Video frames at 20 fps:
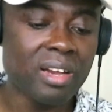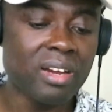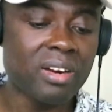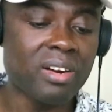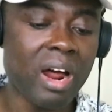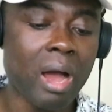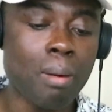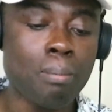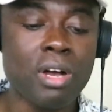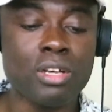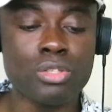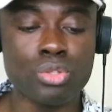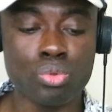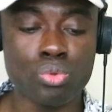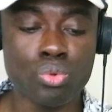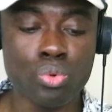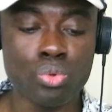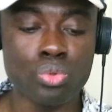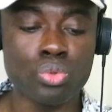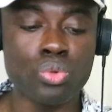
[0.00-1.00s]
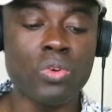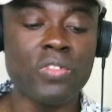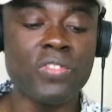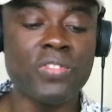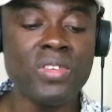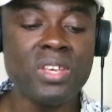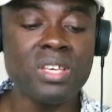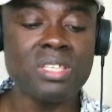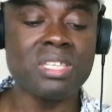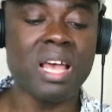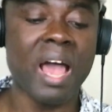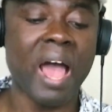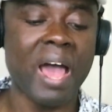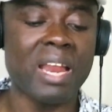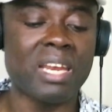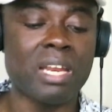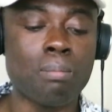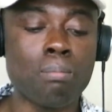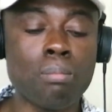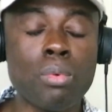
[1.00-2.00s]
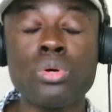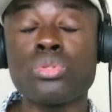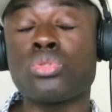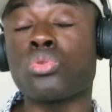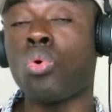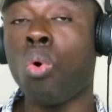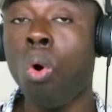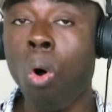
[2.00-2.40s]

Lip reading: grammar schools. So these are the most